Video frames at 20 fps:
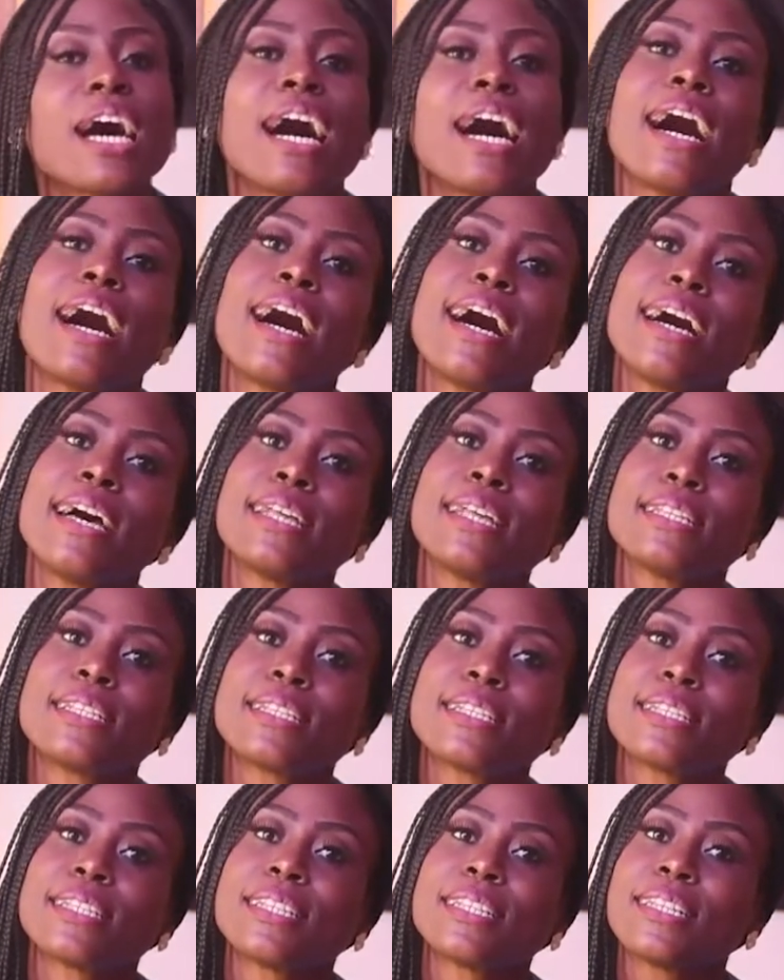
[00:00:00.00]

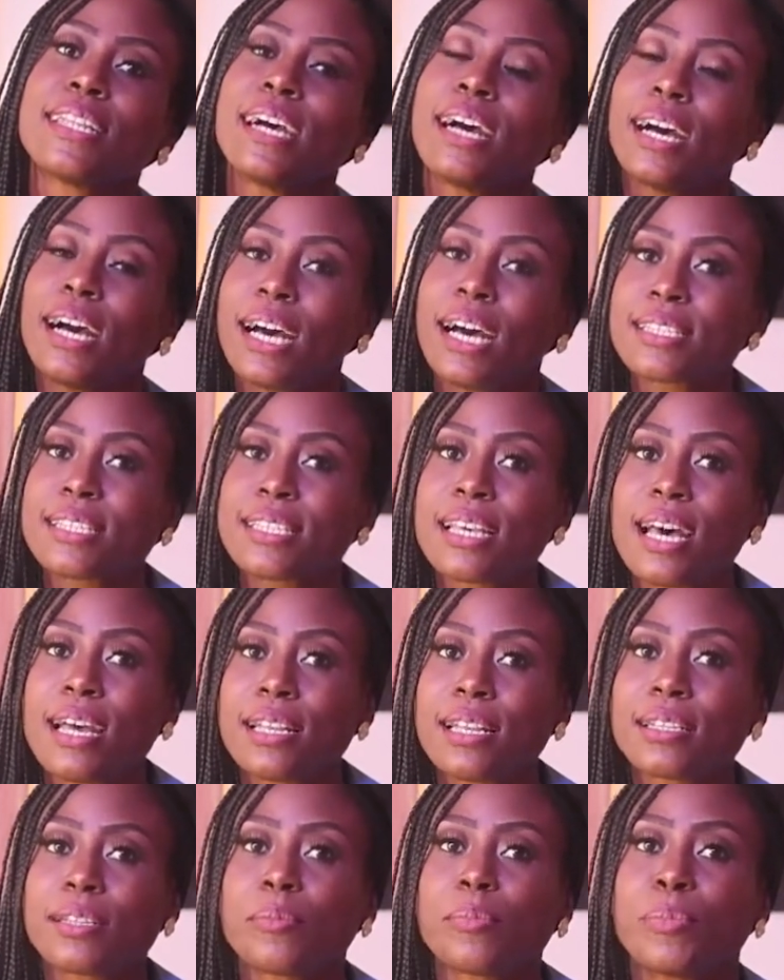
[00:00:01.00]
And a
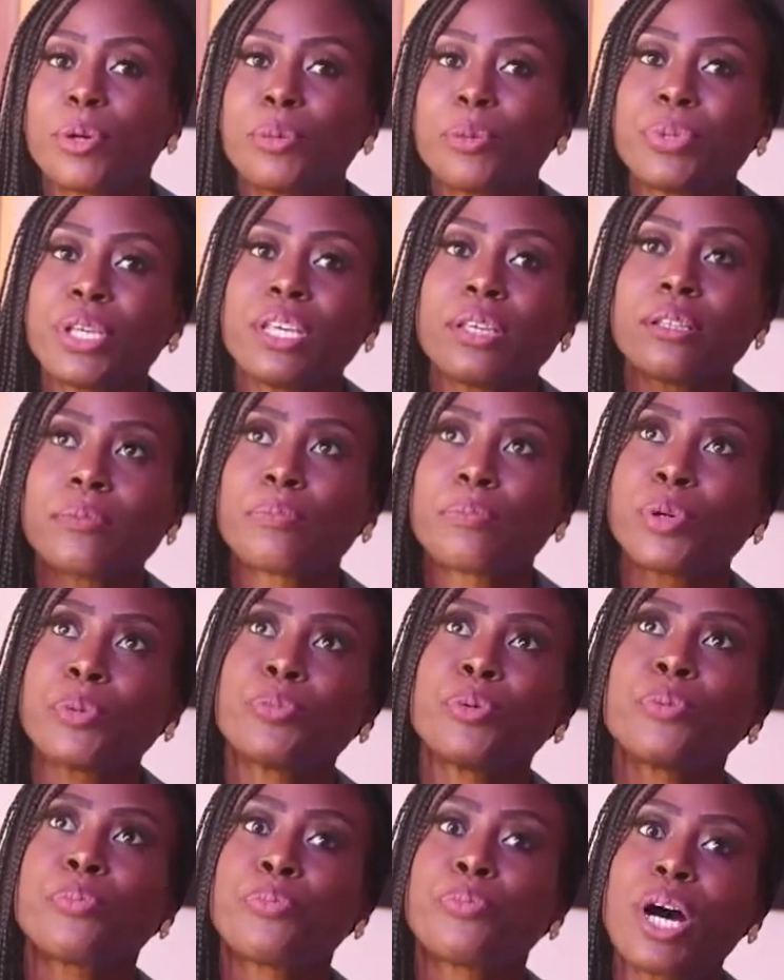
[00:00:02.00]
son, Bobby,
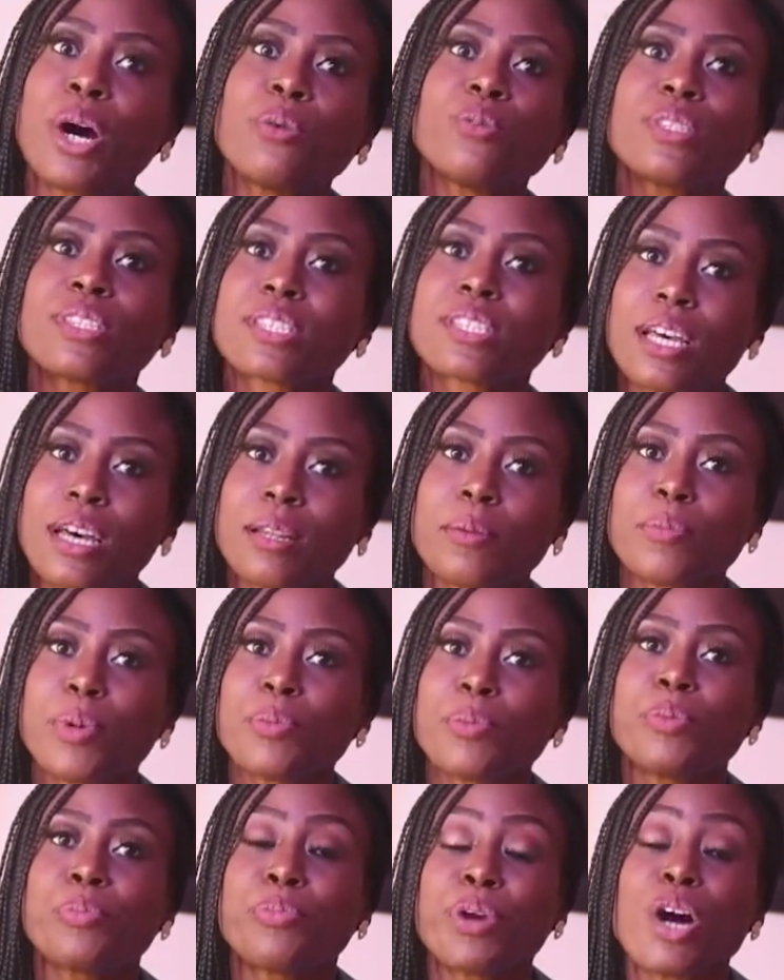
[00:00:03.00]
Bobby Brown's son,
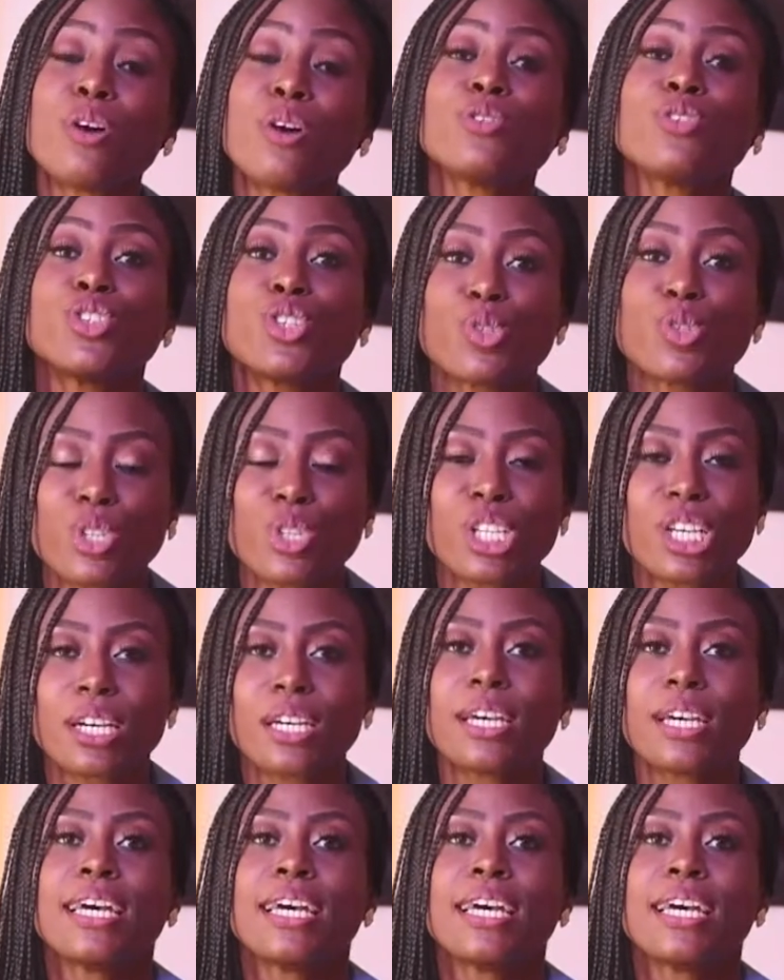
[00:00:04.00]
Bobby Brown Jr.,